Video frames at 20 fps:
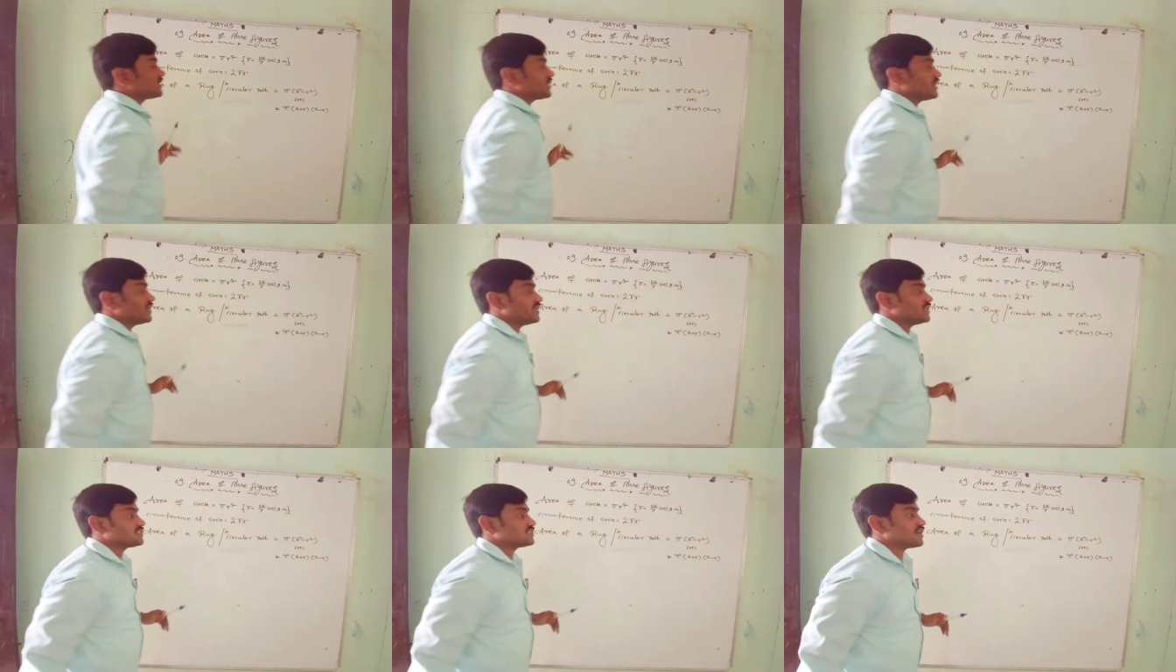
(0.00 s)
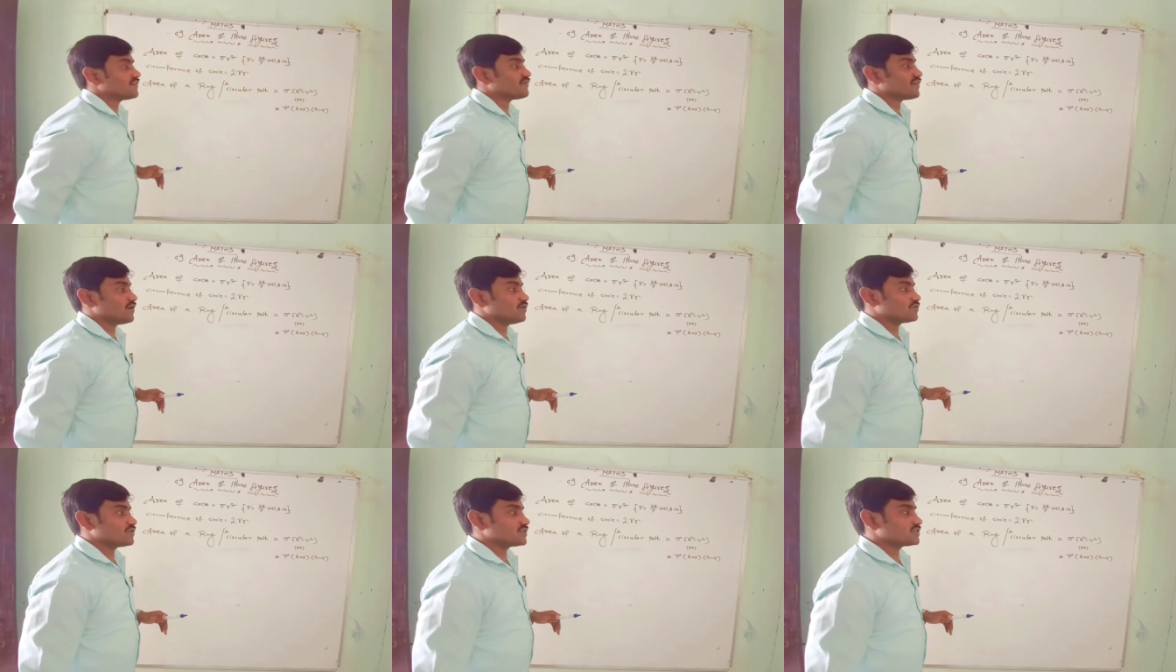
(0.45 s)
radius of
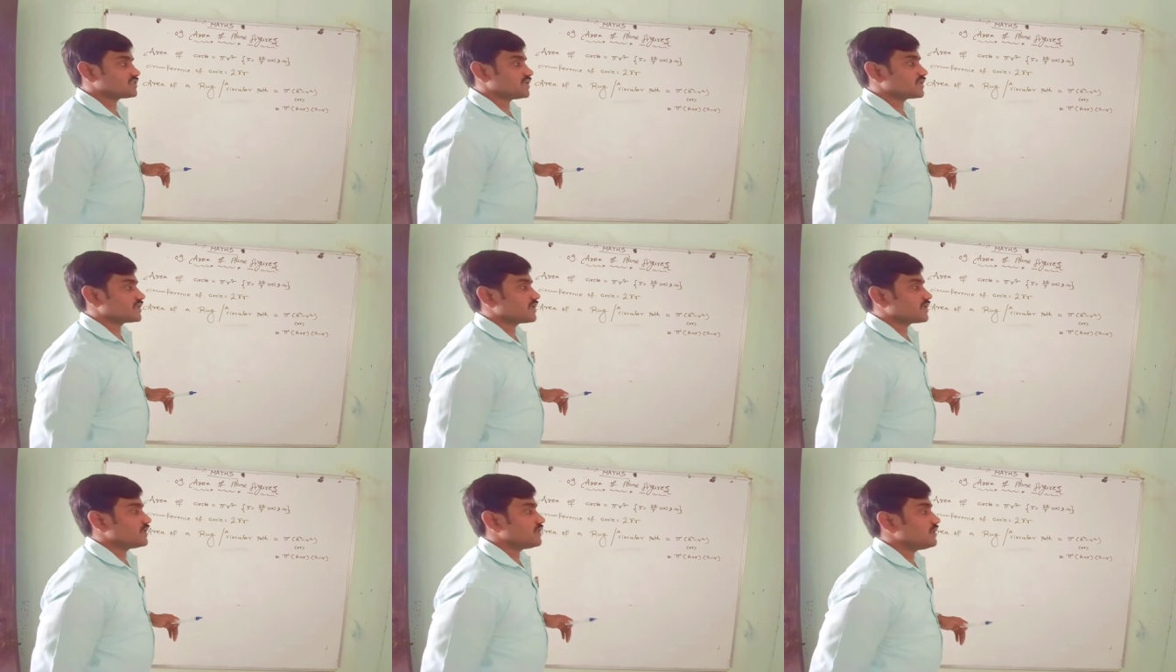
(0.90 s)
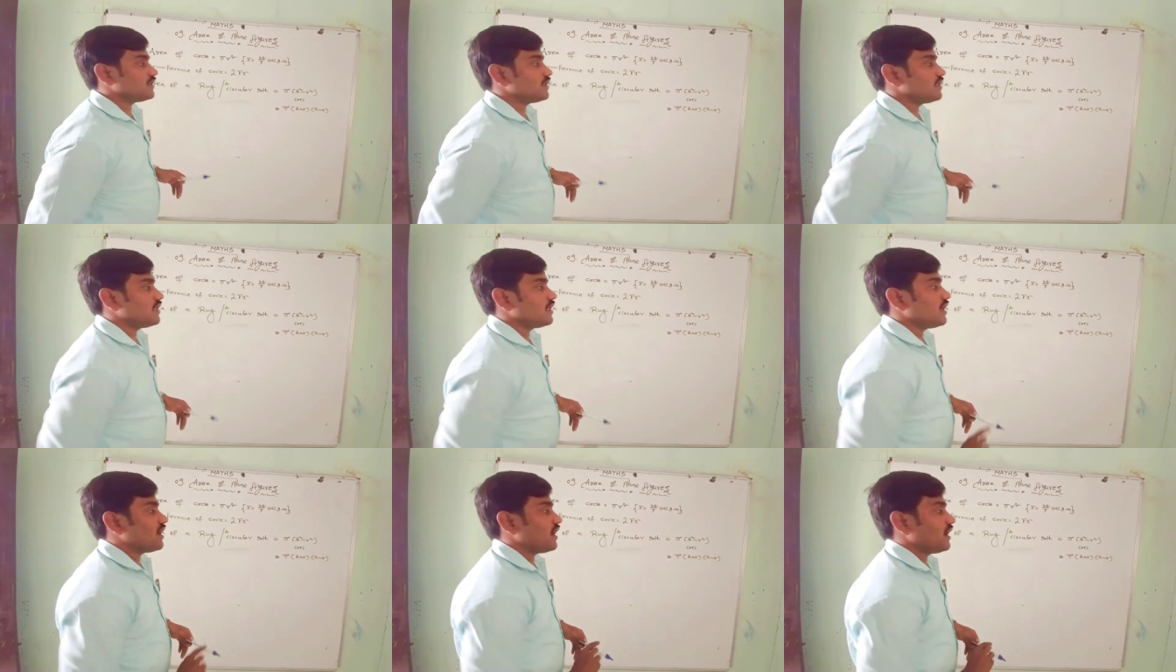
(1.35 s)
outer circle
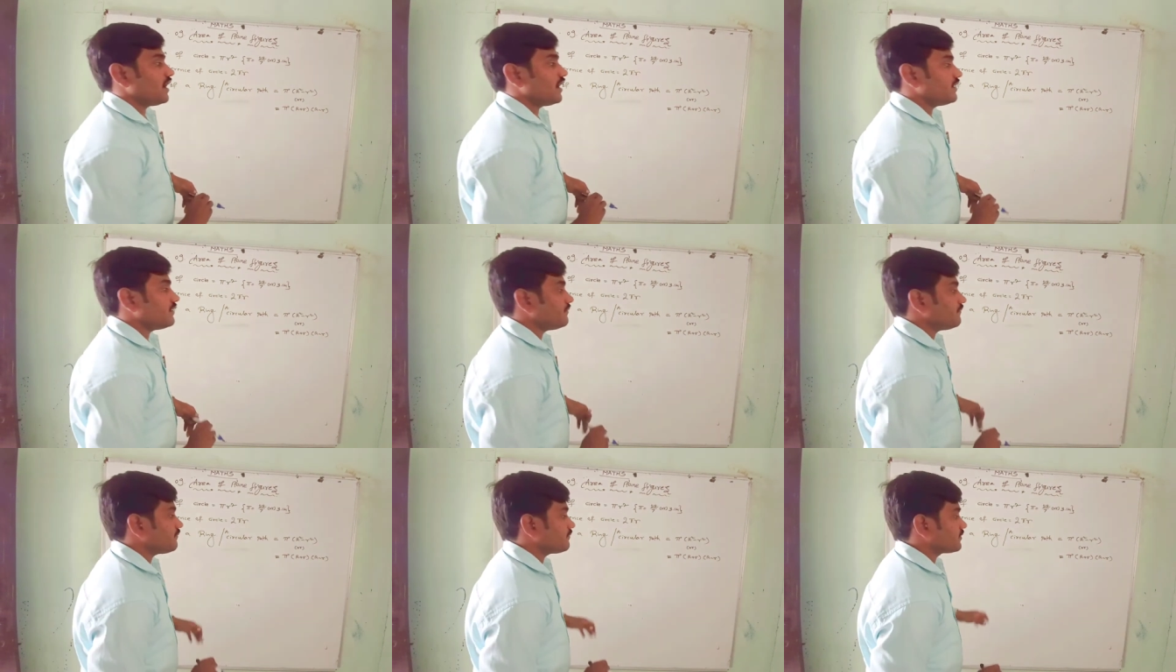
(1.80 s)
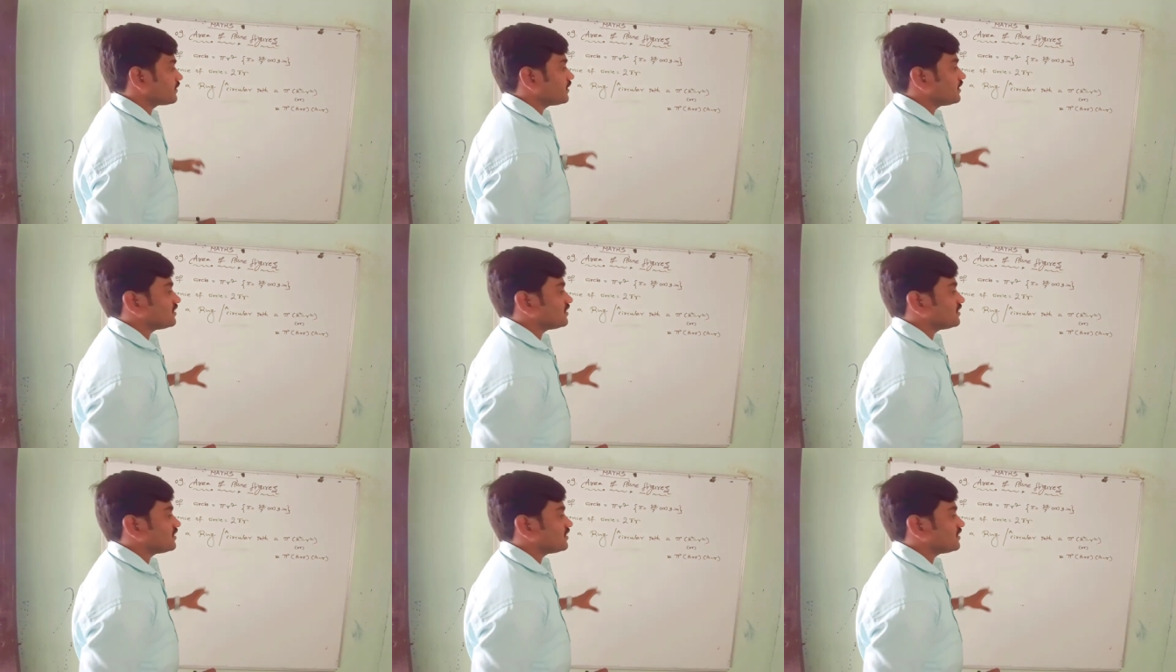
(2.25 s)
and